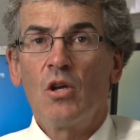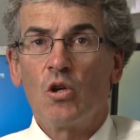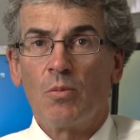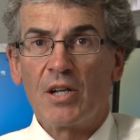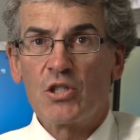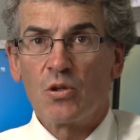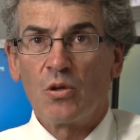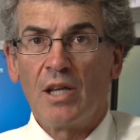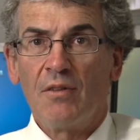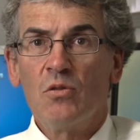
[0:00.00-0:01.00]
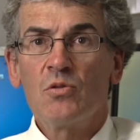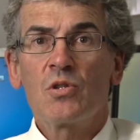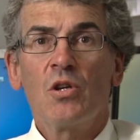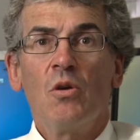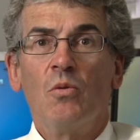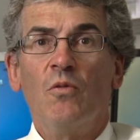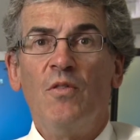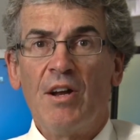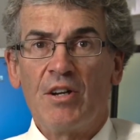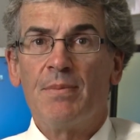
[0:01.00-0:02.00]
Your blood sugar levels will
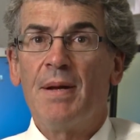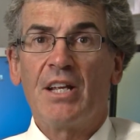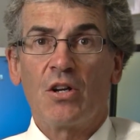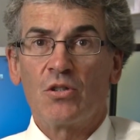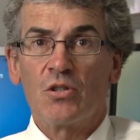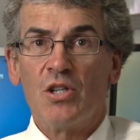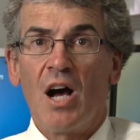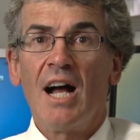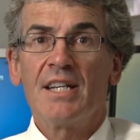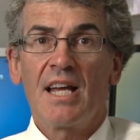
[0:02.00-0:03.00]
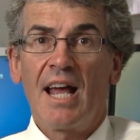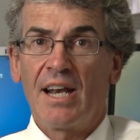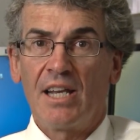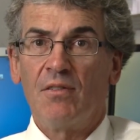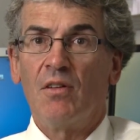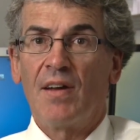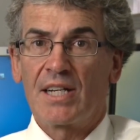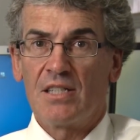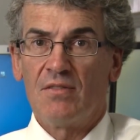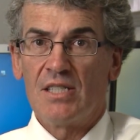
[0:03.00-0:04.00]
vary depending on your diet and level of
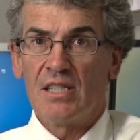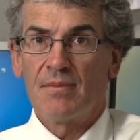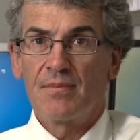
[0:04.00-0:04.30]
activity.